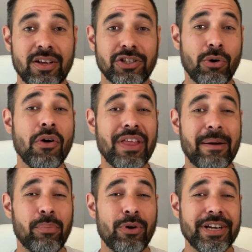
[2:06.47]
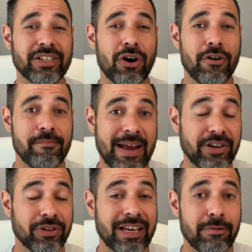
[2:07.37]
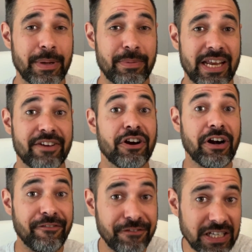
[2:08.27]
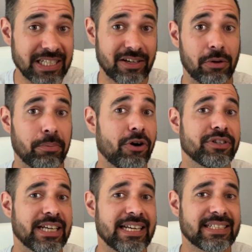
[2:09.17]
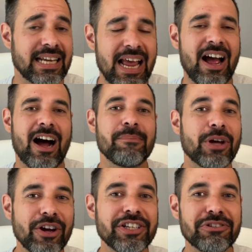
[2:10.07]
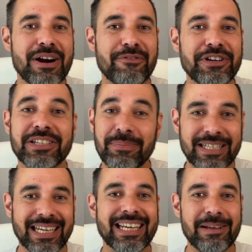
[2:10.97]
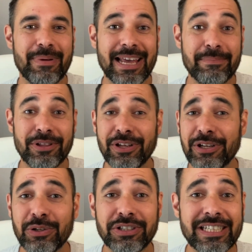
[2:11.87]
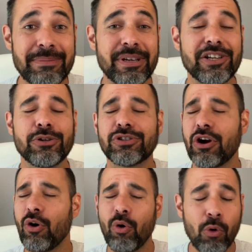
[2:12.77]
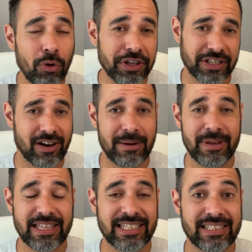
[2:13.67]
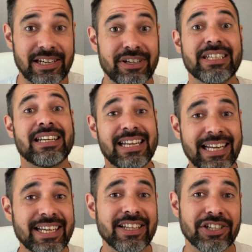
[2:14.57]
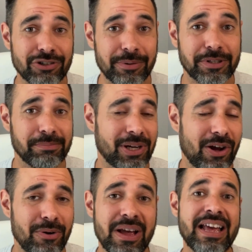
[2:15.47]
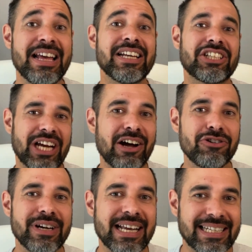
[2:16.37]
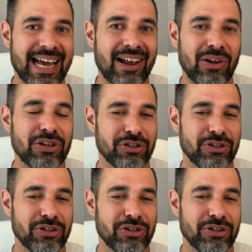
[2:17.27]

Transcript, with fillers: So on that point of manual therapy being a very physical process, I'm going to reference a particular paper that you'll see me use all the time in this series, link in the description below, Chaudhry et al.